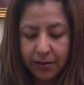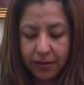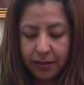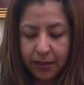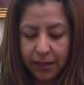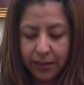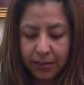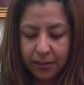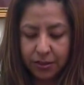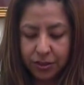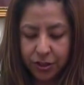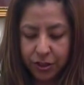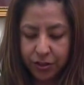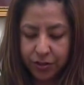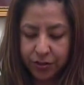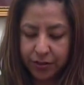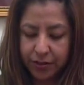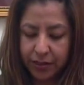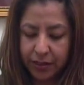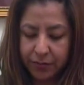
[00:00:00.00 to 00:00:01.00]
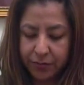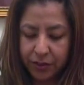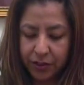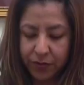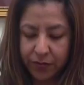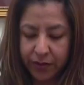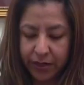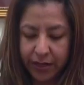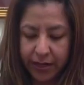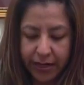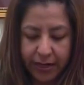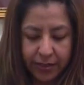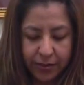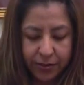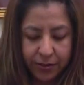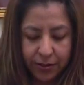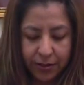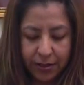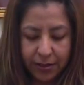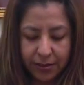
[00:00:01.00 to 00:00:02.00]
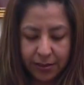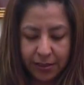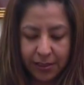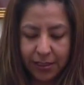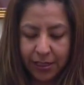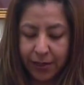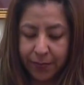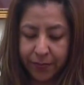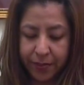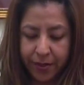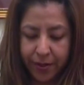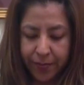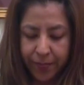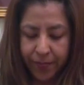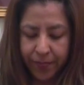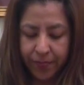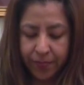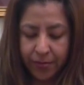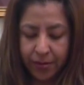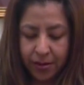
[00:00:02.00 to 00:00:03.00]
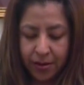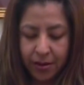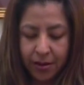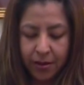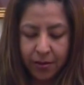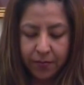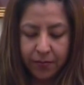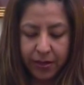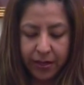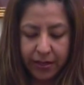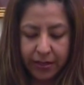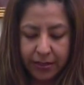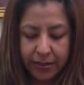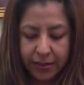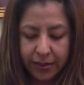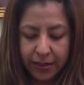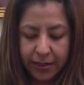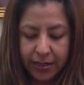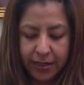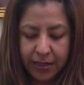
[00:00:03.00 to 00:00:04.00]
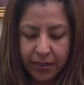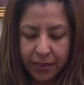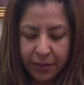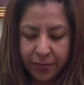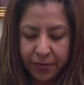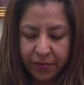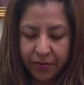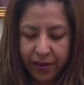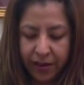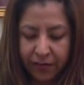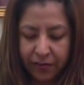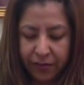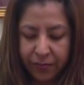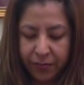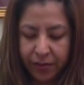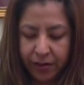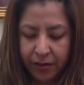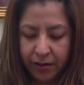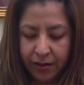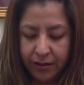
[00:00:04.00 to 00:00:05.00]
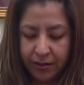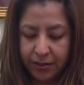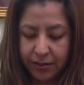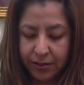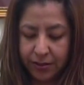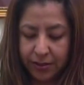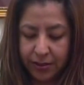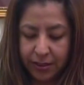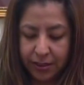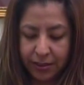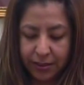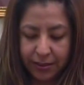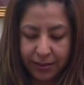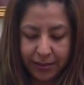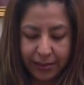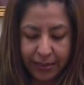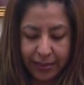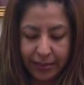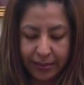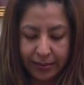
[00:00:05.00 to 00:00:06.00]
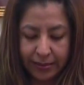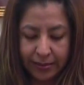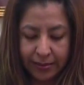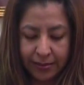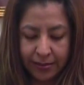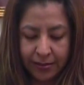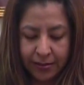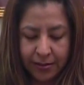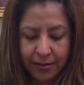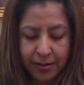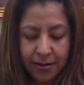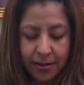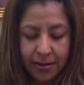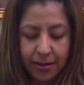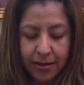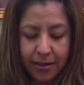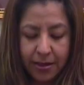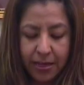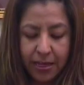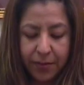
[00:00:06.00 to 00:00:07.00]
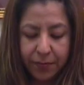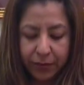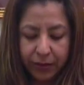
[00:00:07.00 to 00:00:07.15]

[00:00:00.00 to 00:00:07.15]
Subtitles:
"Let the children come to me and do not stop them, because the kingdom of heaven belongs to such as these." He